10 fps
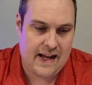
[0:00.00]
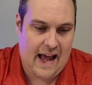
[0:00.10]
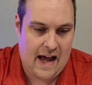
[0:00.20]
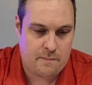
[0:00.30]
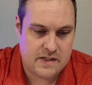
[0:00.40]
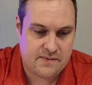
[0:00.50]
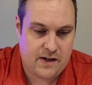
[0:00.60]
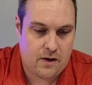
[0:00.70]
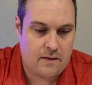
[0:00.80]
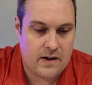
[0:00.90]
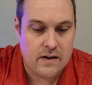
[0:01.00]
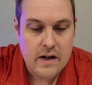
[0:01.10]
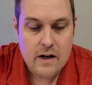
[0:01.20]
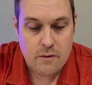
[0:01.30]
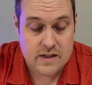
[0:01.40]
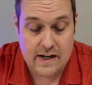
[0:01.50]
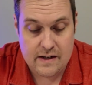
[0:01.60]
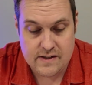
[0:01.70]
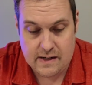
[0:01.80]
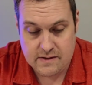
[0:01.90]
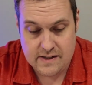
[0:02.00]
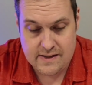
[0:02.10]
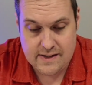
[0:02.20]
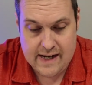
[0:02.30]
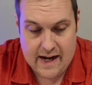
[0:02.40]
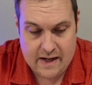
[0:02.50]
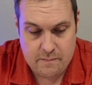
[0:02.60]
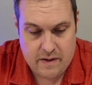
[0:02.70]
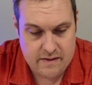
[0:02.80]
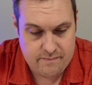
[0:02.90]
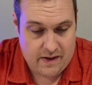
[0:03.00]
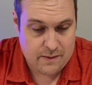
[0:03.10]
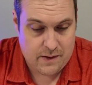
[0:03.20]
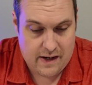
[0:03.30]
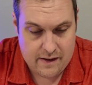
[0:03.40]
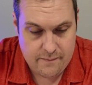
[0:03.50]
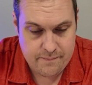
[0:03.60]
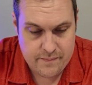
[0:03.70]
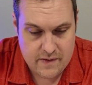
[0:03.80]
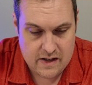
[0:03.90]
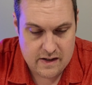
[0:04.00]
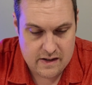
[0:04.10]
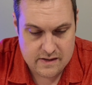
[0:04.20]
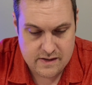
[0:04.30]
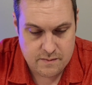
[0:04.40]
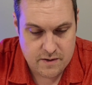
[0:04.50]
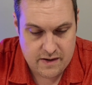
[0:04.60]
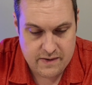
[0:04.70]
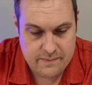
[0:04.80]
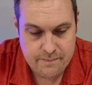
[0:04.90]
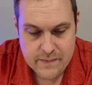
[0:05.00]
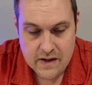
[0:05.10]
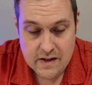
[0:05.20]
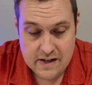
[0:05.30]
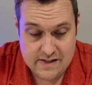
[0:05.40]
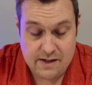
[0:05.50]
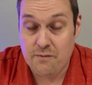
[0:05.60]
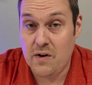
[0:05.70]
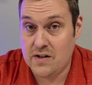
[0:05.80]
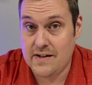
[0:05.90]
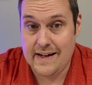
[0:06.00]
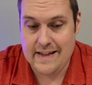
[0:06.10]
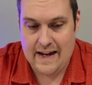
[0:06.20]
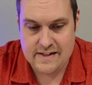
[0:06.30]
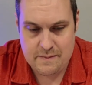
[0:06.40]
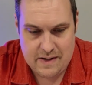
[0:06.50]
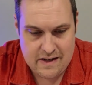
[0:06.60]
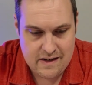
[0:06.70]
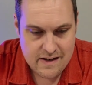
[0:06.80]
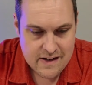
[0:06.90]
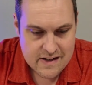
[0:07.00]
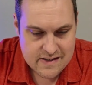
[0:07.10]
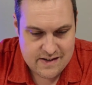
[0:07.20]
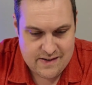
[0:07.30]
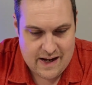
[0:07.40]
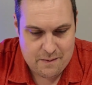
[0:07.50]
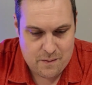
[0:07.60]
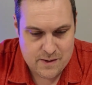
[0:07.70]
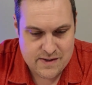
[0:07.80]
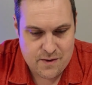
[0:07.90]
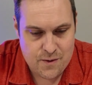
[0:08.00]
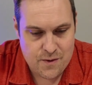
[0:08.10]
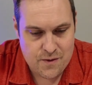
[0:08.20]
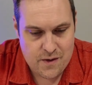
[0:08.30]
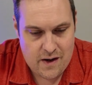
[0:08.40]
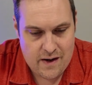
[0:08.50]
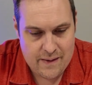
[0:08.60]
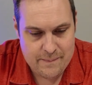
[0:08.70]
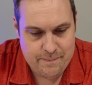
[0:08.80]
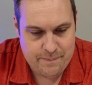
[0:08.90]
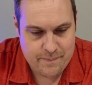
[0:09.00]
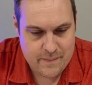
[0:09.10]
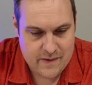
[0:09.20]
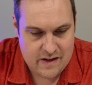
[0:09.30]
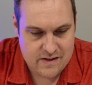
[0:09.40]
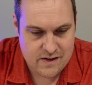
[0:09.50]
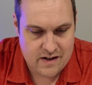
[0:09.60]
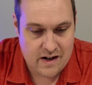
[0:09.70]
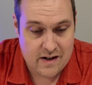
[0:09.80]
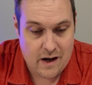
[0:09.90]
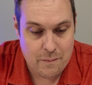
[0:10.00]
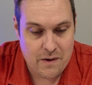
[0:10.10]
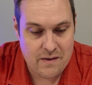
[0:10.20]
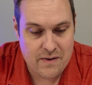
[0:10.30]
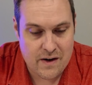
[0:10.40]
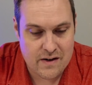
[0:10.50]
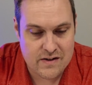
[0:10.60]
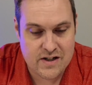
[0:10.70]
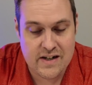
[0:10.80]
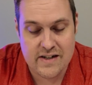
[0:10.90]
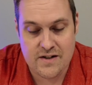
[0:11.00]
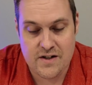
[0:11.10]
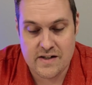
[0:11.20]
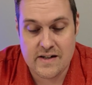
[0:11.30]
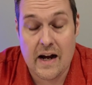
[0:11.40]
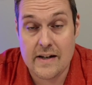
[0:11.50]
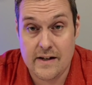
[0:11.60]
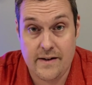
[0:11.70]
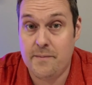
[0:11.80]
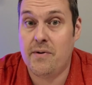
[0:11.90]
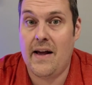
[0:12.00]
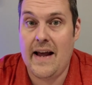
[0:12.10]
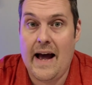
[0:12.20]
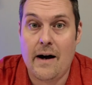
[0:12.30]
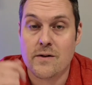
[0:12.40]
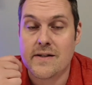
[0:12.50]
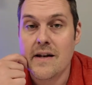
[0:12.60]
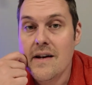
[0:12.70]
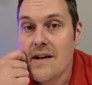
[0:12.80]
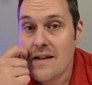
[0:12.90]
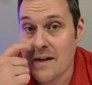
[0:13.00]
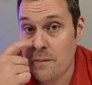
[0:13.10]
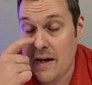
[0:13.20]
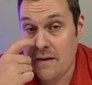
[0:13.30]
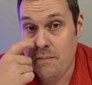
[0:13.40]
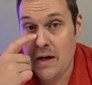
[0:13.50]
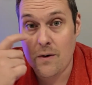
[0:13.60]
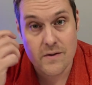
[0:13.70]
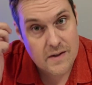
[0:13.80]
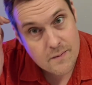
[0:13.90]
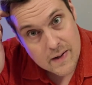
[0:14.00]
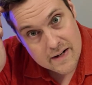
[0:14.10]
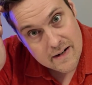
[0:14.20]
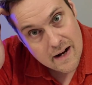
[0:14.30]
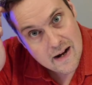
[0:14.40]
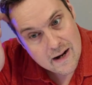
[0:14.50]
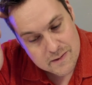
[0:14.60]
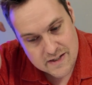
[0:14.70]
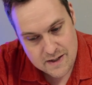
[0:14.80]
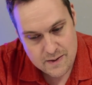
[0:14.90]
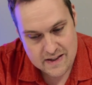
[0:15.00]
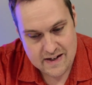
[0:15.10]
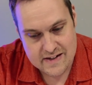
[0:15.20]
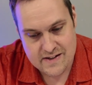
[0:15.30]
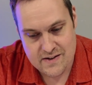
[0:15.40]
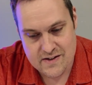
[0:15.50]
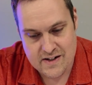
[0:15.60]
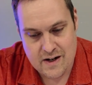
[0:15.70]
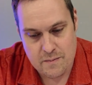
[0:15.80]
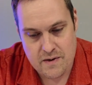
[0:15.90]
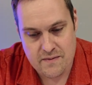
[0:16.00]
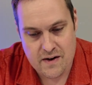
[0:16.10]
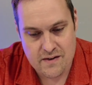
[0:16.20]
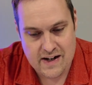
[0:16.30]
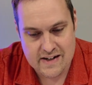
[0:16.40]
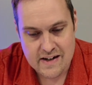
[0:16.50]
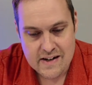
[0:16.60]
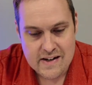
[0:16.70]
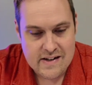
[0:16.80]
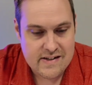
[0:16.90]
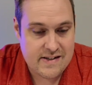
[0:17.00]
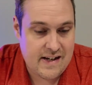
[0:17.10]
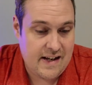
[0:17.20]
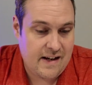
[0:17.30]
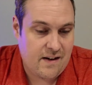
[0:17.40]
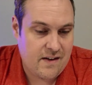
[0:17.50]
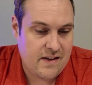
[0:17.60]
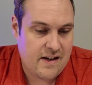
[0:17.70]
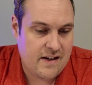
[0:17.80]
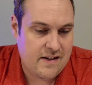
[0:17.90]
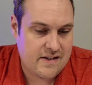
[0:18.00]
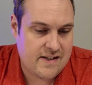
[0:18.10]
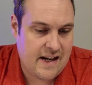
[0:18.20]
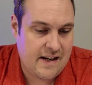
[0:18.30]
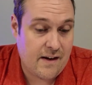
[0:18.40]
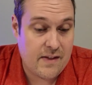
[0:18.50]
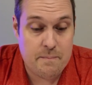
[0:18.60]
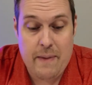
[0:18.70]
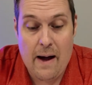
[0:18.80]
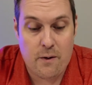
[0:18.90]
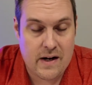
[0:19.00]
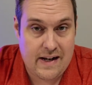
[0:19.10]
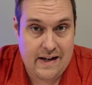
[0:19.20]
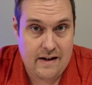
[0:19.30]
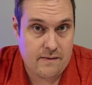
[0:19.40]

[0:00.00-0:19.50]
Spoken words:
the atmosphere of it, which I know sounds insane, but I don't care. I still believe it. It still looks like that to me. So that one was cool. I took a couple of her. She had just gotten a new playhouse that we had built when I was doing this. So there's a couple of her like standing on the balcony